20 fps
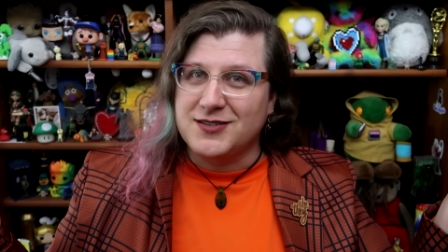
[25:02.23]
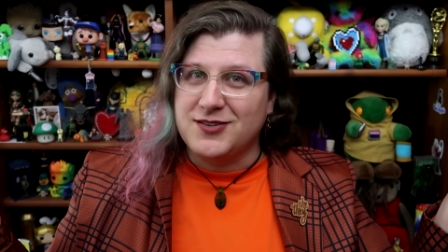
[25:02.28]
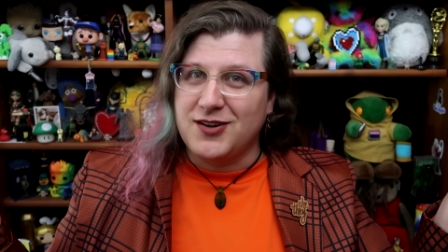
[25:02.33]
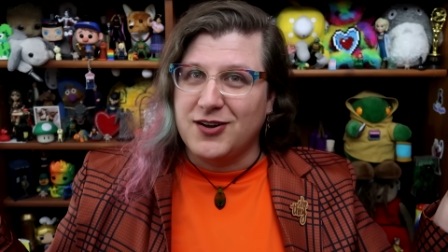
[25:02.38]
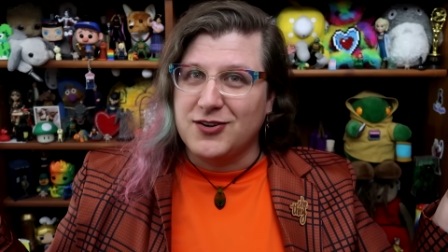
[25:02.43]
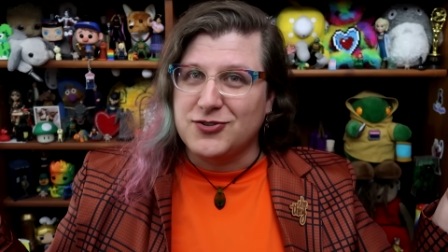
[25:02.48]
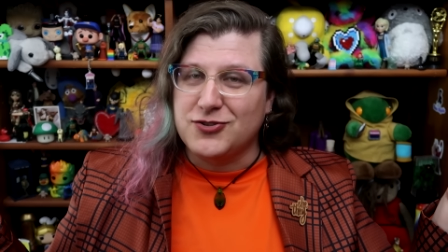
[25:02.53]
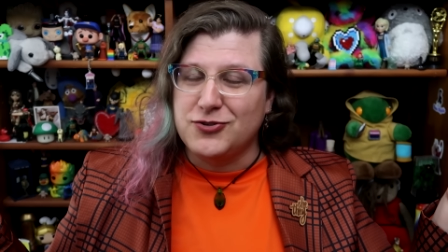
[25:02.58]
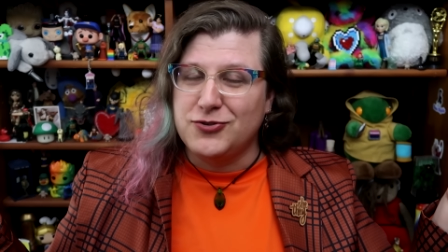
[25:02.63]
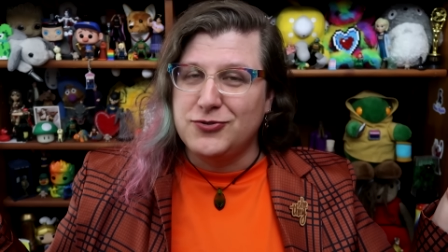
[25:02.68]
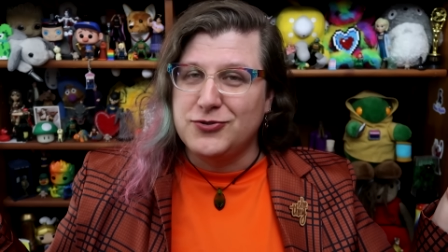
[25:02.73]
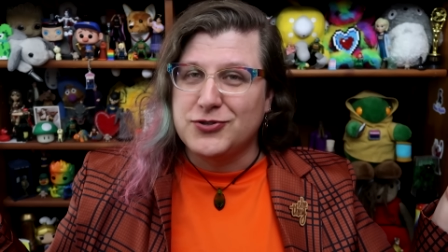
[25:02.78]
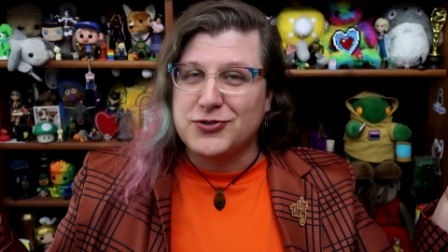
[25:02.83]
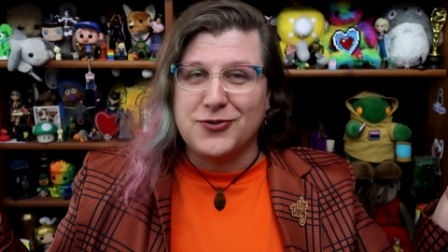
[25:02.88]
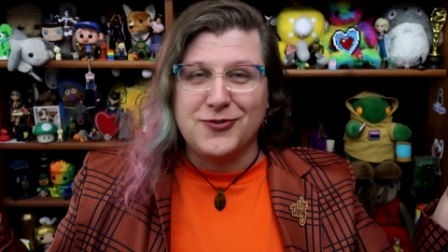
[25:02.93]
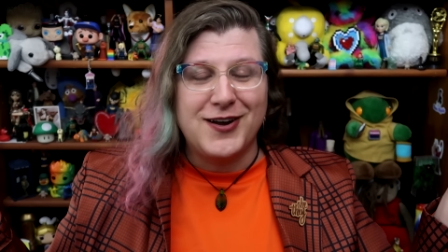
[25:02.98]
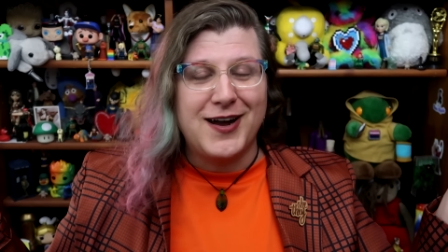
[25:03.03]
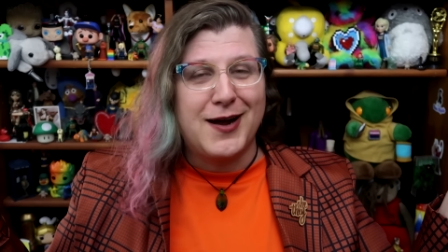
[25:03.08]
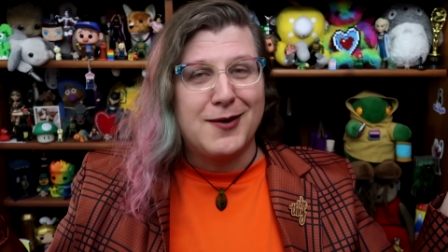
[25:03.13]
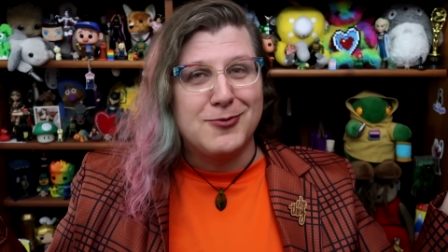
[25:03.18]
Doctor Who
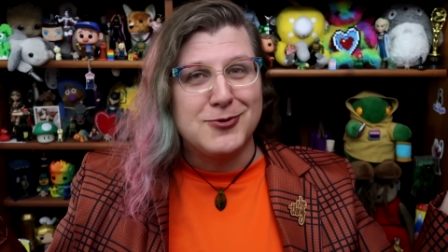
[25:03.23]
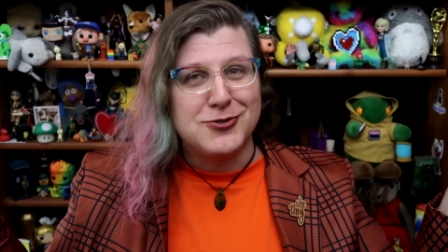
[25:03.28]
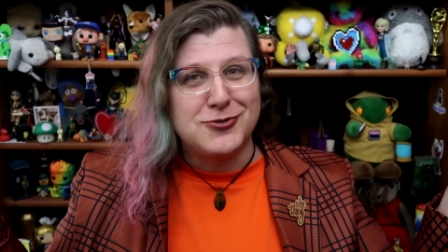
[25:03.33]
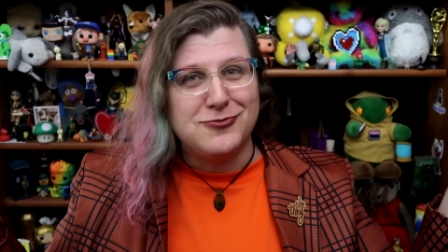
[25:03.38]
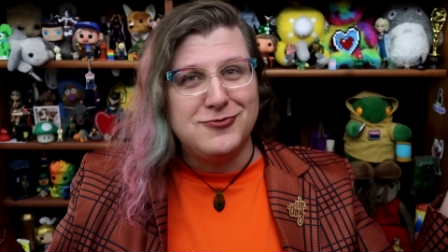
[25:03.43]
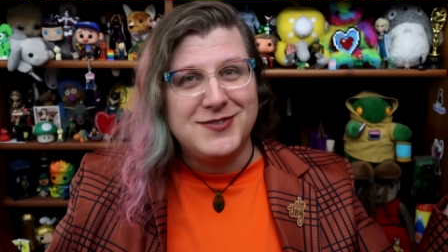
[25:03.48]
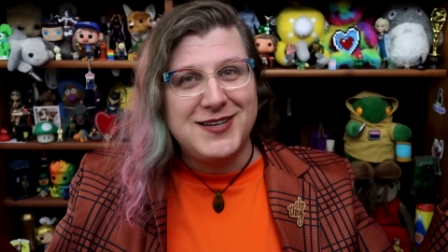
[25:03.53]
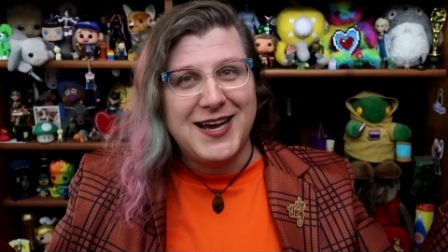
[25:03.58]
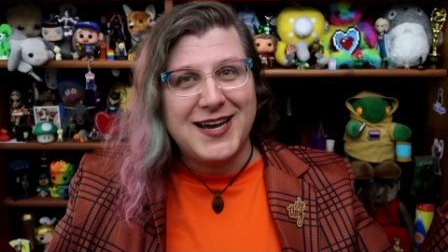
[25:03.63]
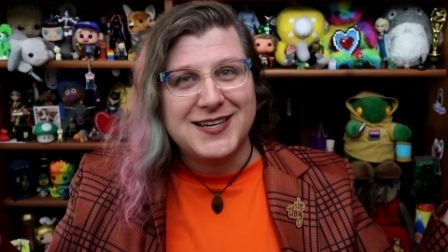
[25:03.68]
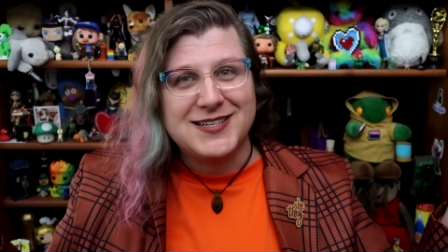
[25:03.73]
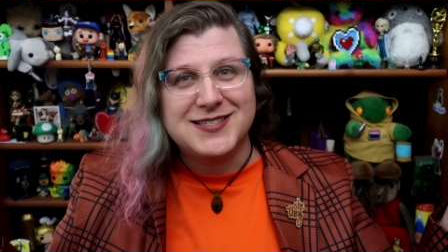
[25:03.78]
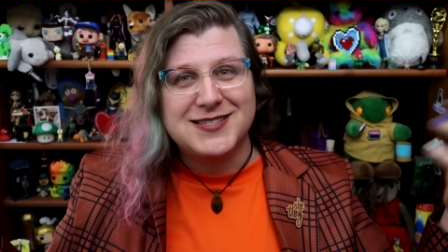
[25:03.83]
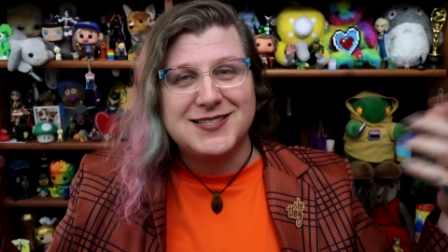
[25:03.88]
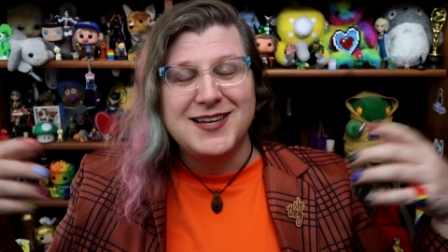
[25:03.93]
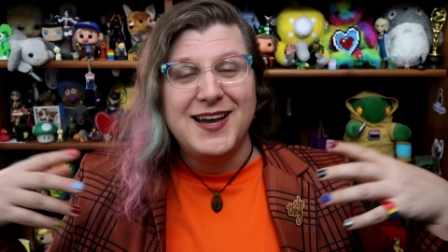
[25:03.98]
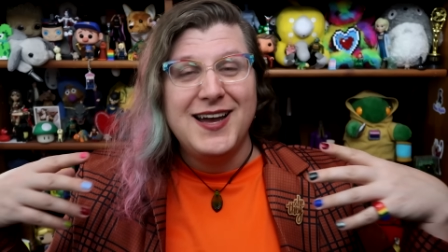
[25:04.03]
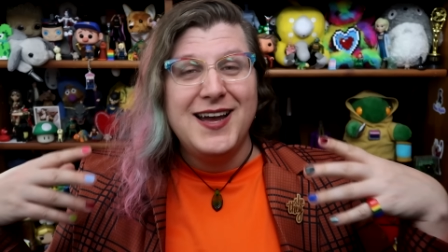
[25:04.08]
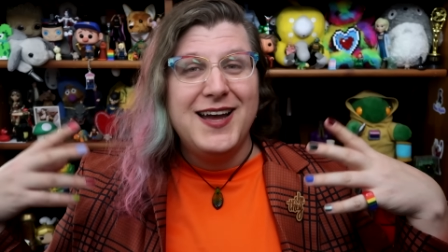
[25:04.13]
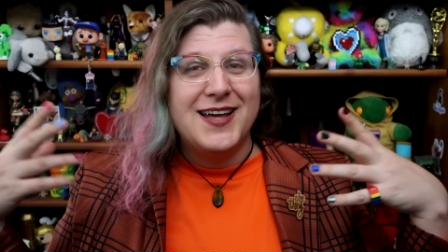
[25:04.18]
story I will do
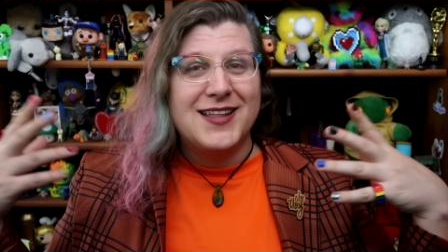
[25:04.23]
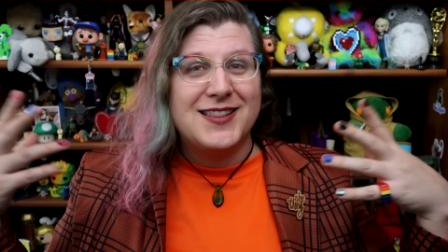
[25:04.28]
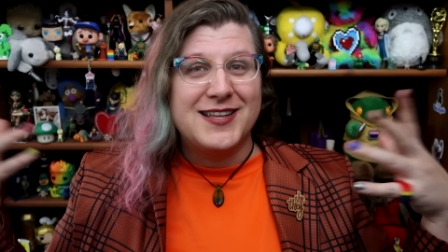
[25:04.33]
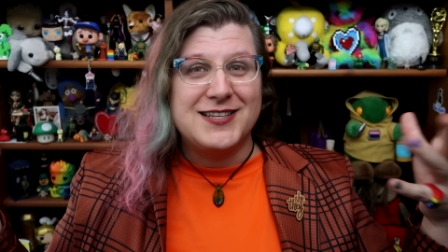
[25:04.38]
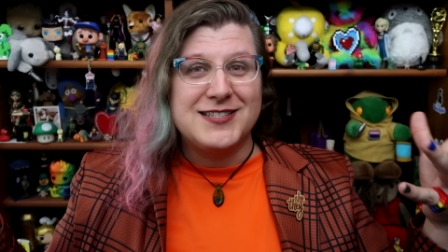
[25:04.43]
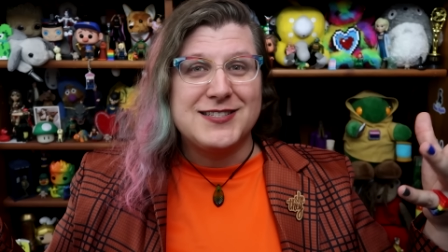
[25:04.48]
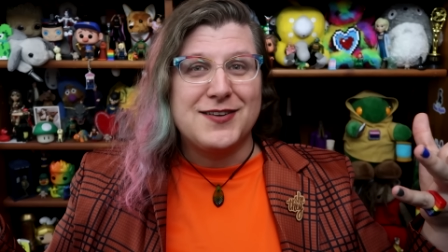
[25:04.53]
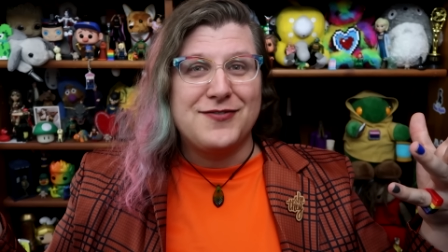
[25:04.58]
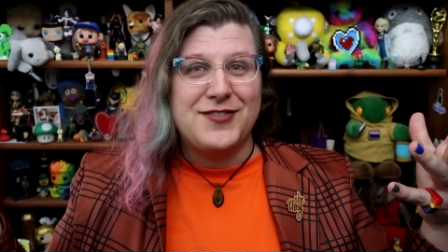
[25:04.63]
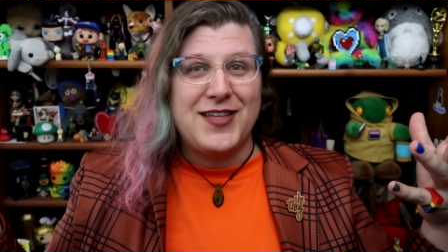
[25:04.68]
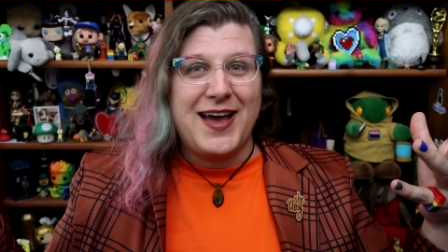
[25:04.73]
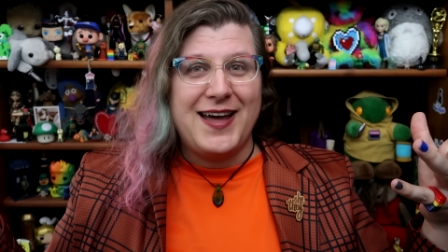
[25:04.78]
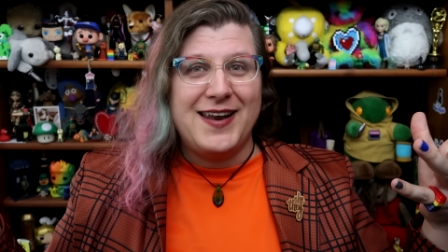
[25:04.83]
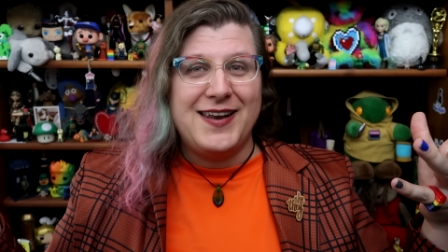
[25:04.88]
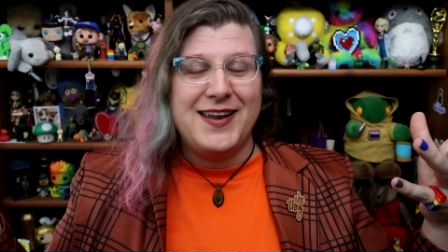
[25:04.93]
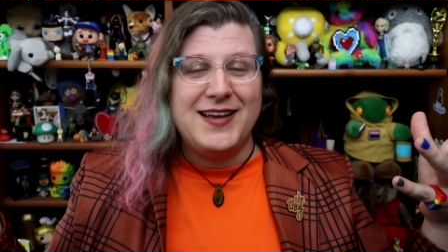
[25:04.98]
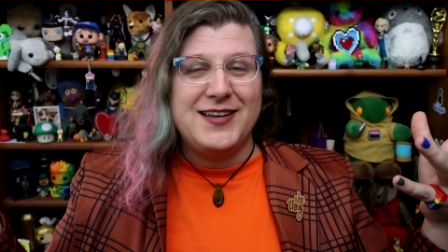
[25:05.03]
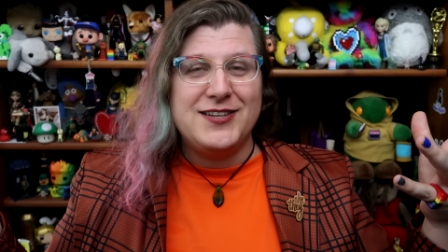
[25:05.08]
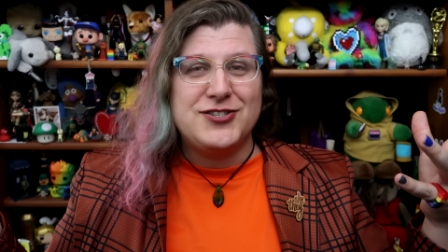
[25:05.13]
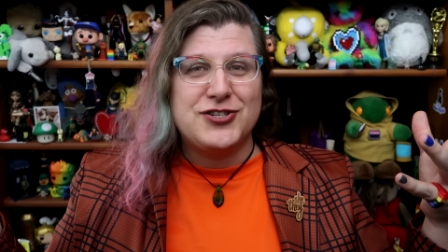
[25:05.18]
next, things of that
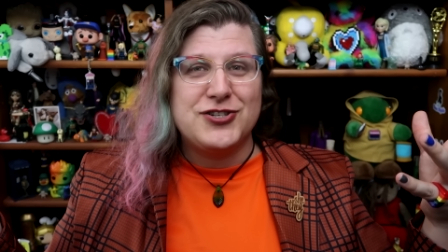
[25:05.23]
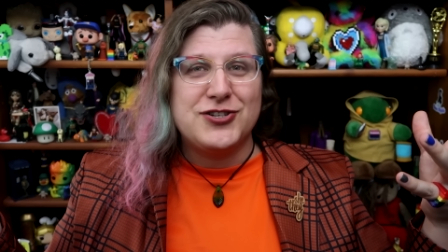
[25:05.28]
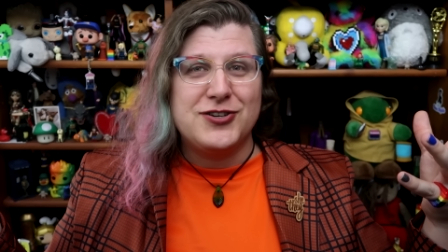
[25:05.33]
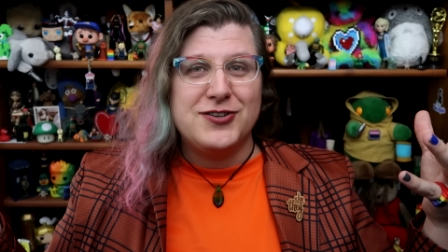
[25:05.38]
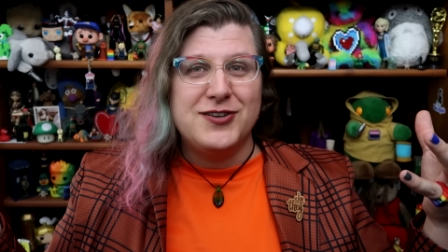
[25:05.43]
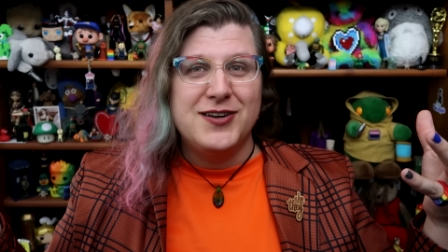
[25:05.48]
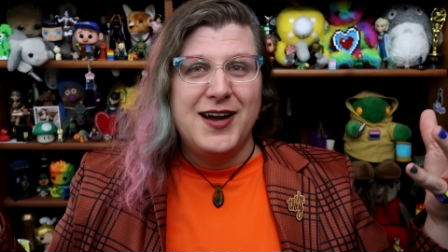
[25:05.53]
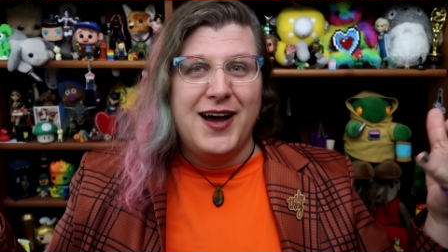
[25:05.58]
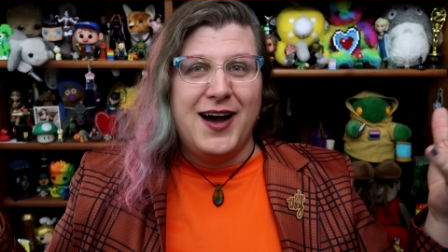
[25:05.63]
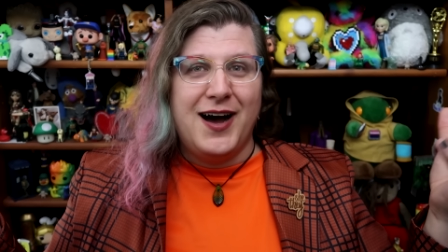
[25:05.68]
nature.